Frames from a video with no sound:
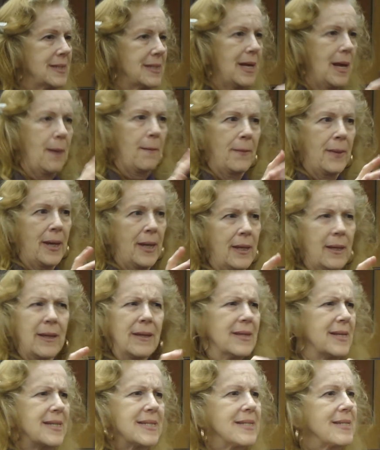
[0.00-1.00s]
of this psalm.
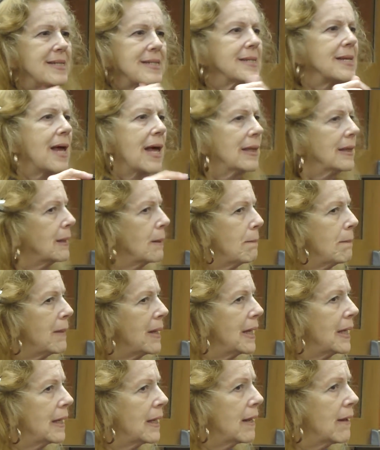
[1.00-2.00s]

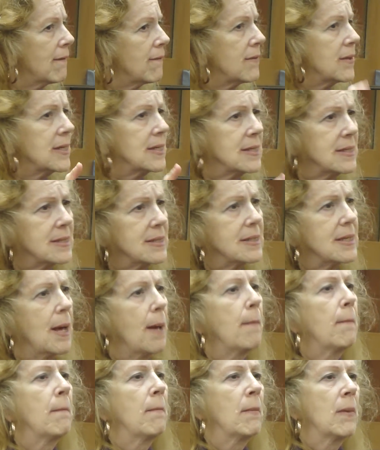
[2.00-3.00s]
Before the allusion
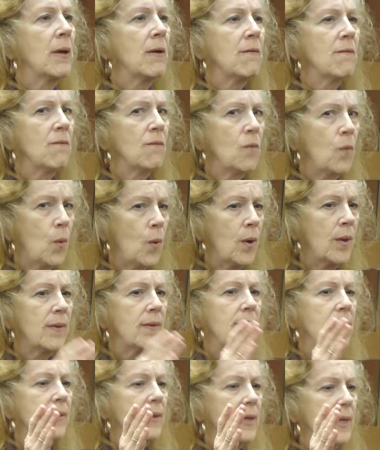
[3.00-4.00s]
to
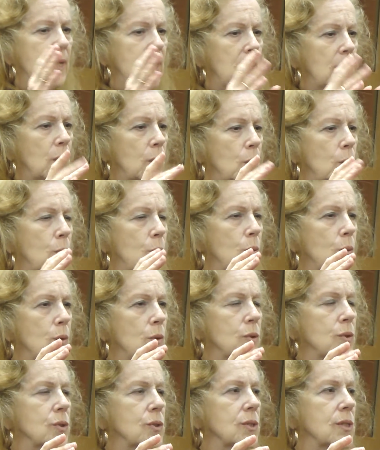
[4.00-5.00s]
the index of
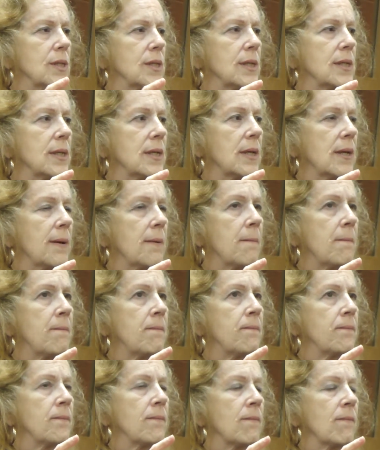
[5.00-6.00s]
forbidden books,
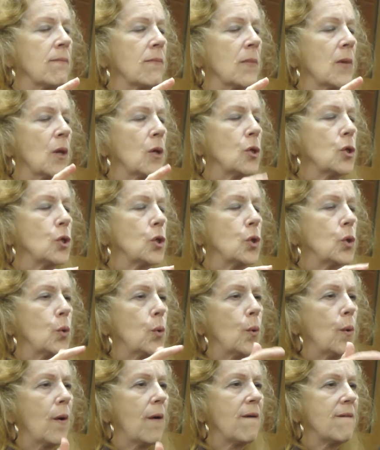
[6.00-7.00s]
he seriously
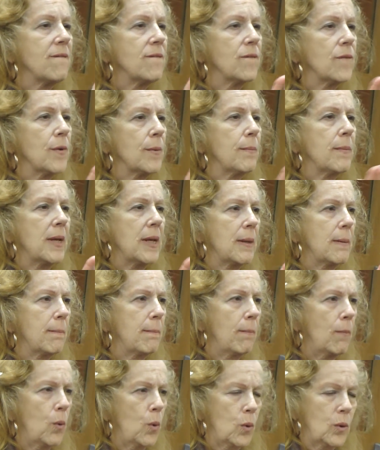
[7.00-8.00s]
warns her.
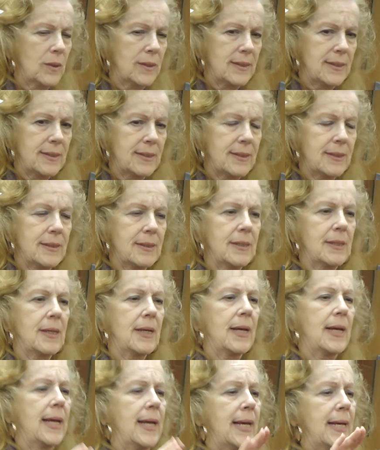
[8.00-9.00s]
It seems she is
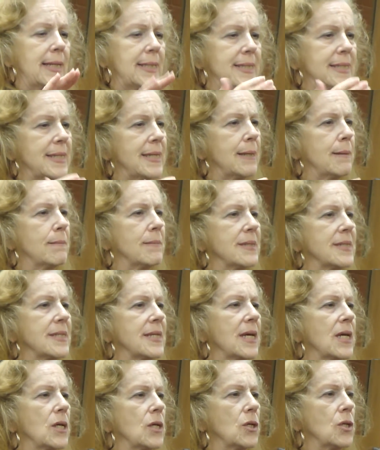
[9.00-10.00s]
reproving the
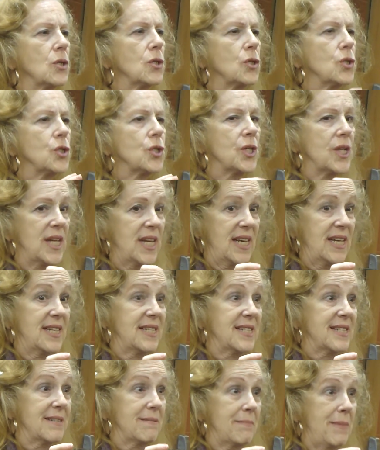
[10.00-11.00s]
Inquisition
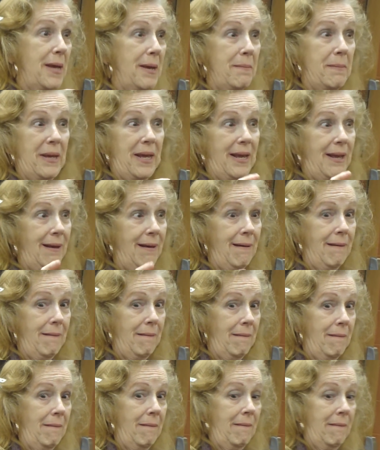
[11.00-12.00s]
for forbidden
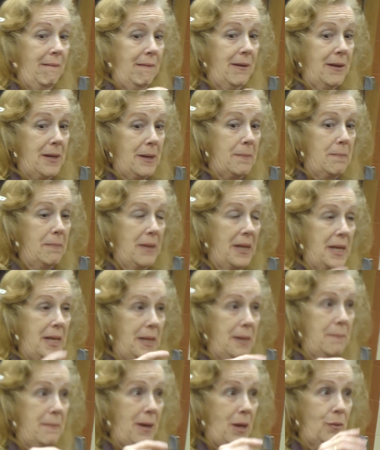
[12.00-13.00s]
books on prayer,
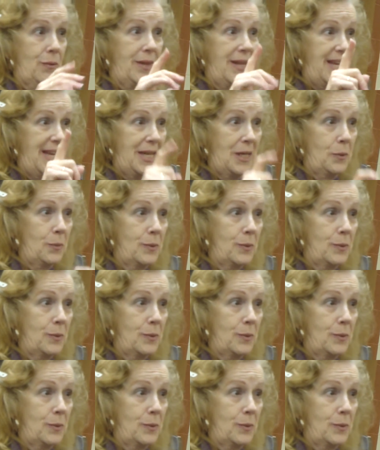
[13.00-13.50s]
and erases